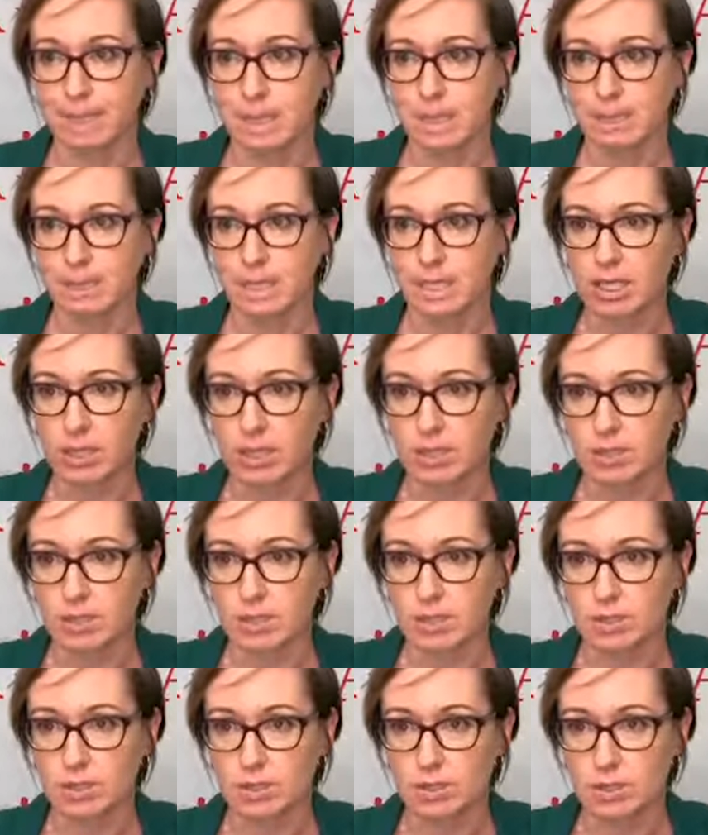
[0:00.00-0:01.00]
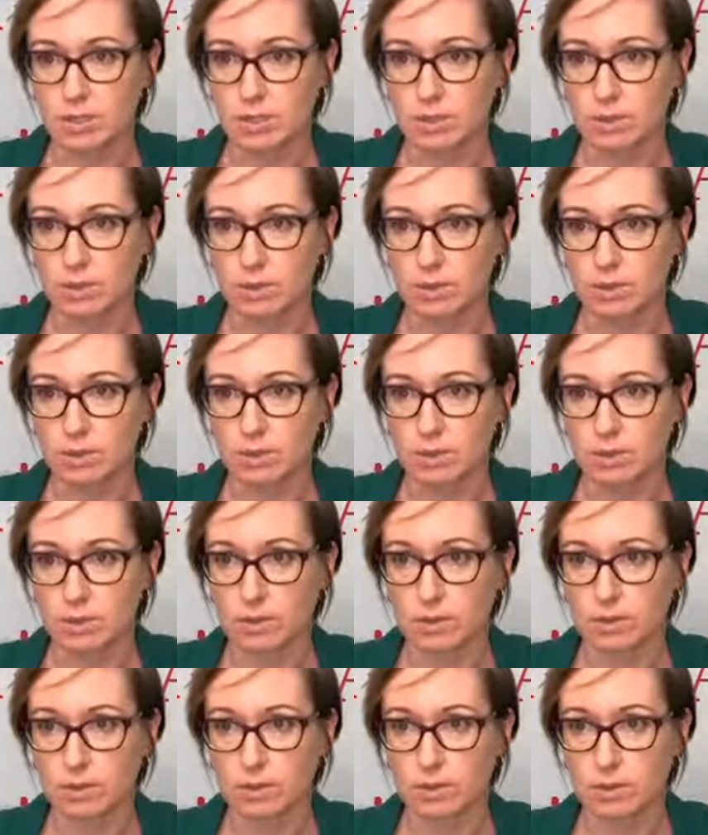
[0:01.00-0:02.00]
because
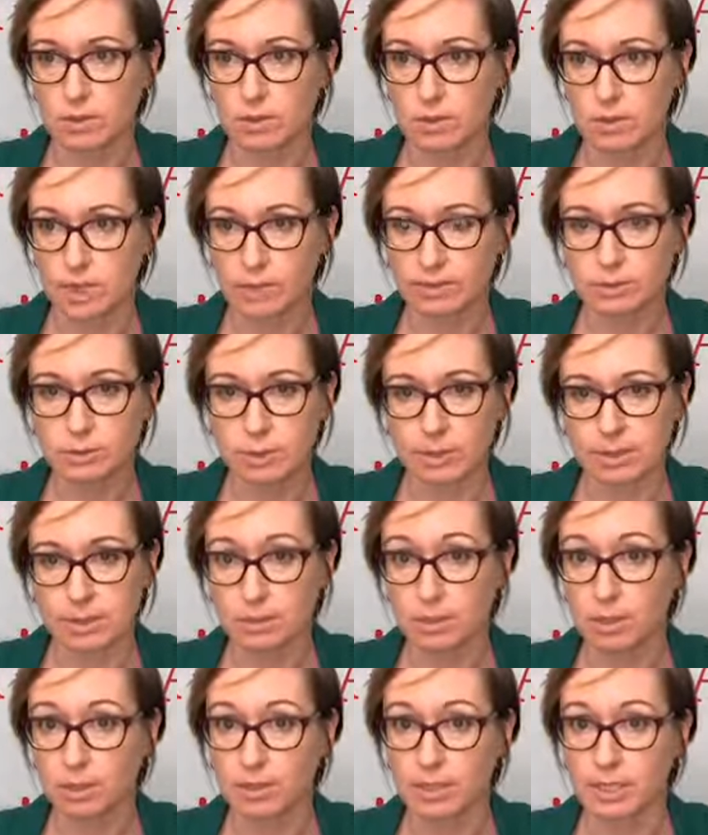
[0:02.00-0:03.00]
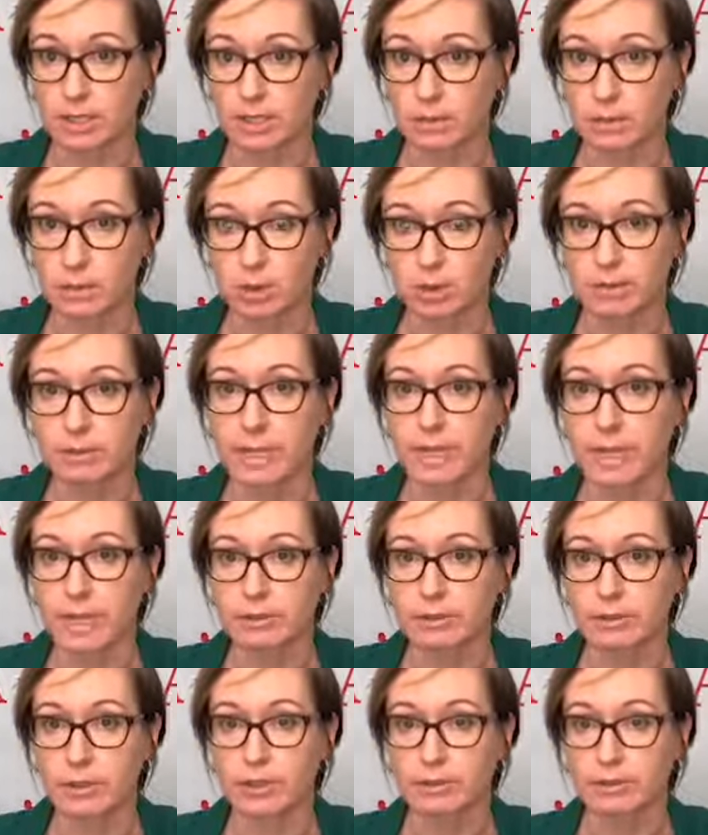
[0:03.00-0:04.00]
your loved ones are probably going to want to recover
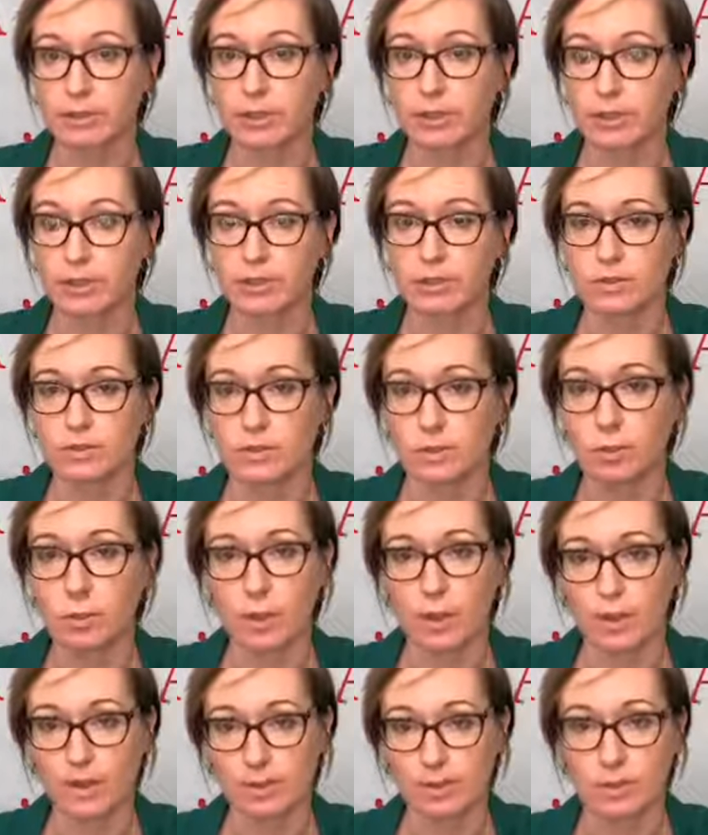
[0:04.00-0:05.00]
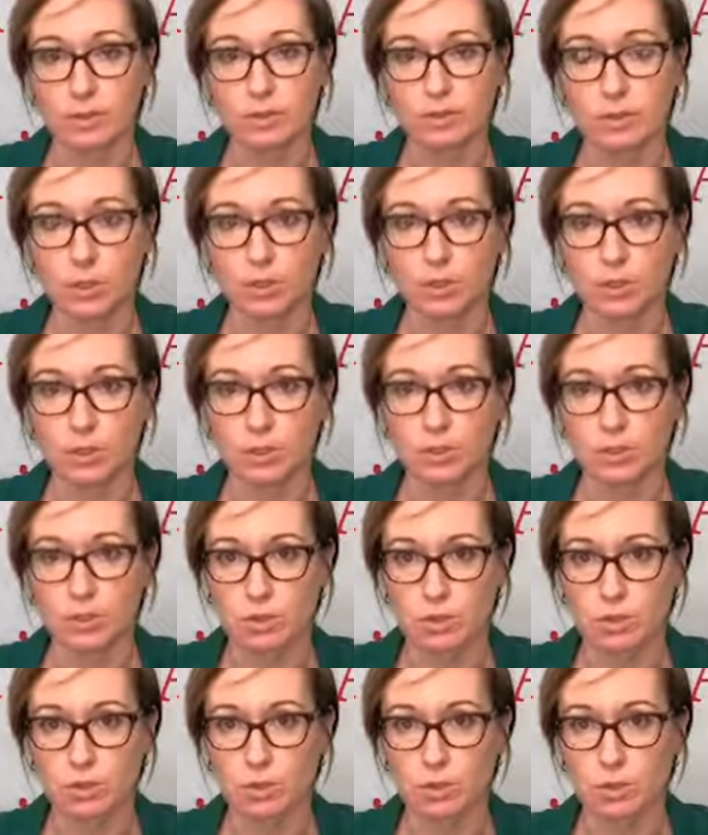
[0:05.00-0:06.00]
your photos from wherever you've got those
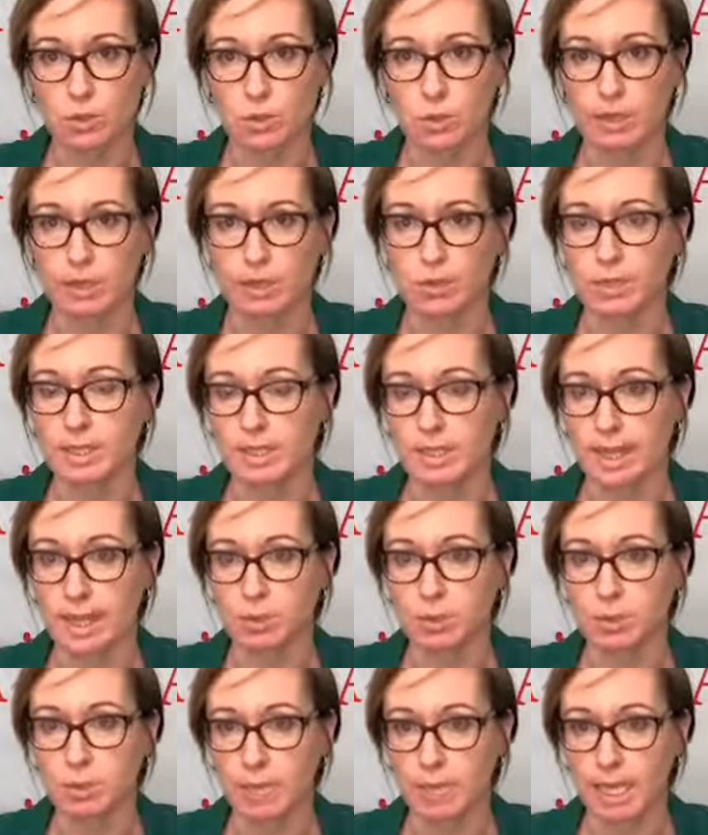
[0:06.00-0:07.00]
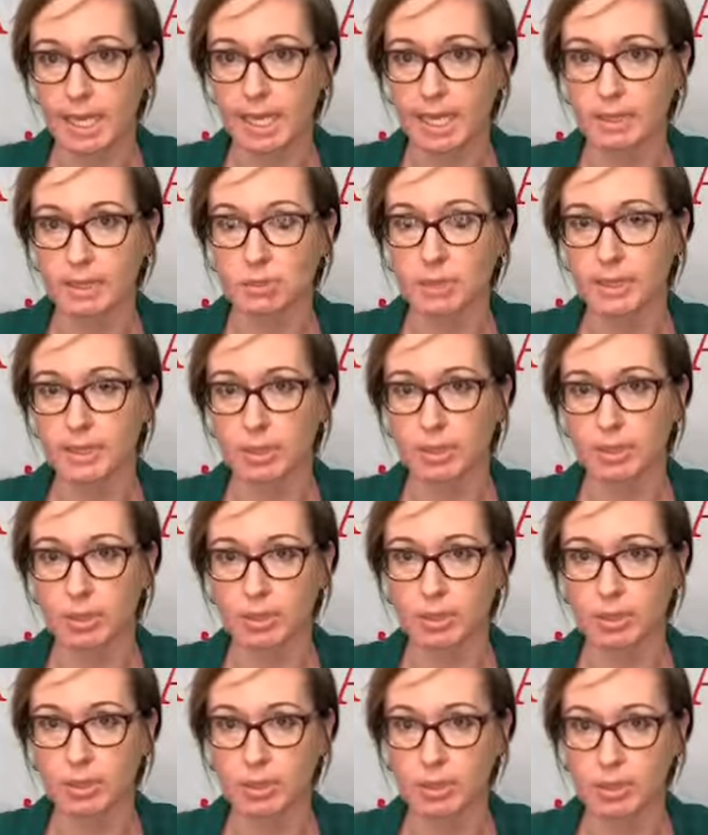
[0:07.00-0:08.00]
stored, whether it's an Apple Cloud, whether you're
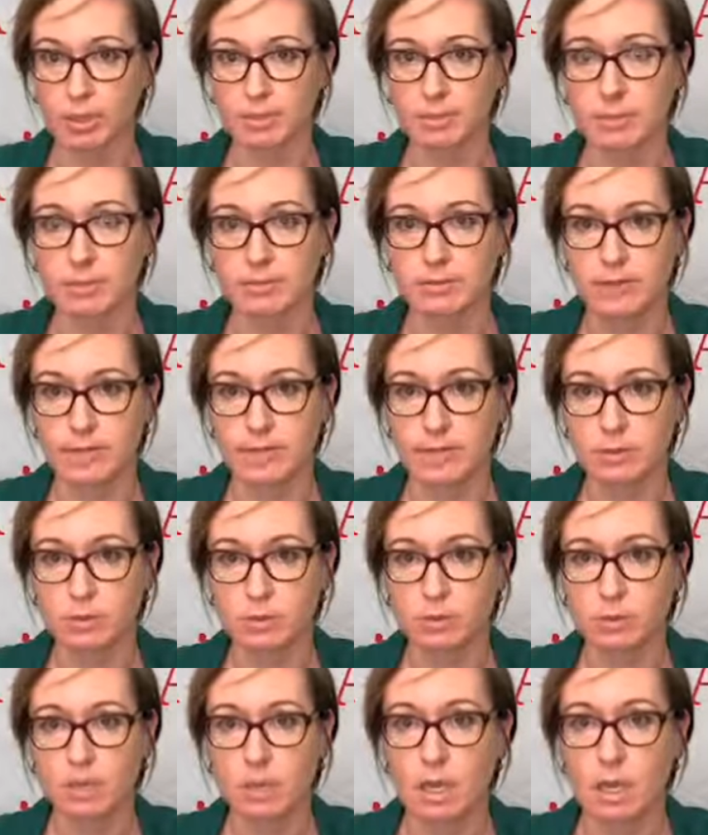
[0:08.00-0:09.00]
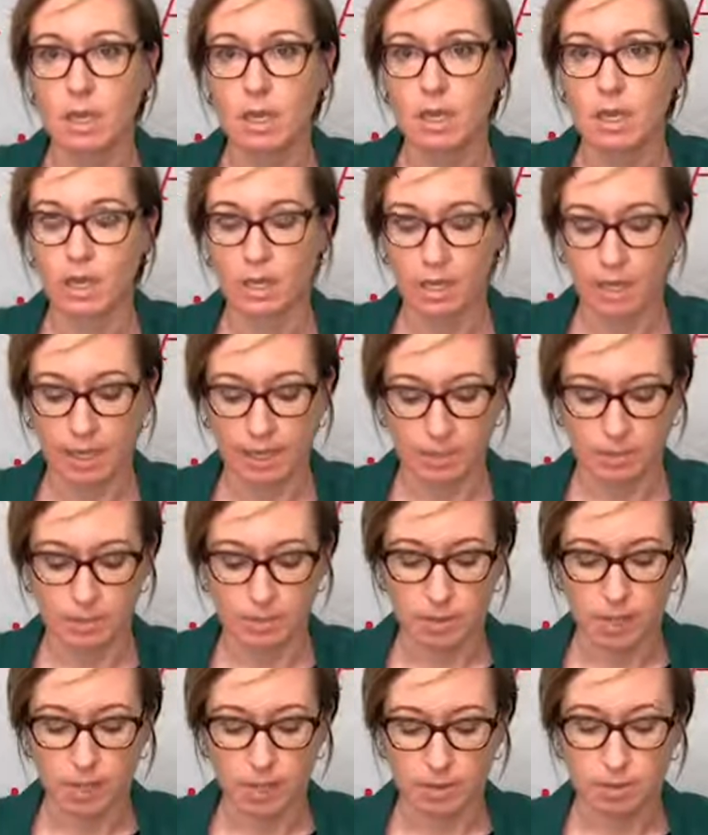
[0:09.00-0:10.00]
uploading them to Facebook.
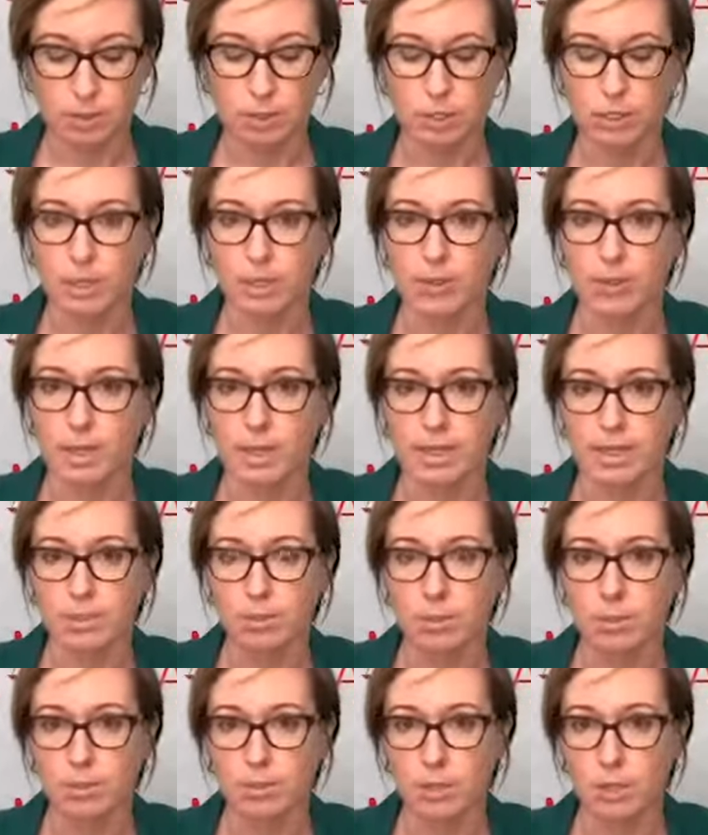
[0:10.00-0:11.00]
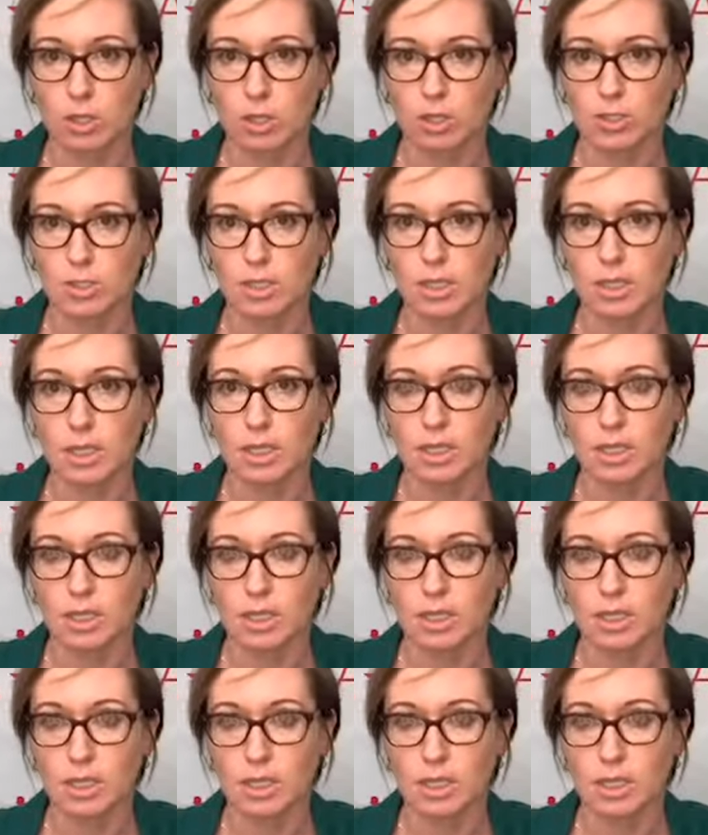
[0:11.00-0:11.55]
I put a lot of mine in Dropbox.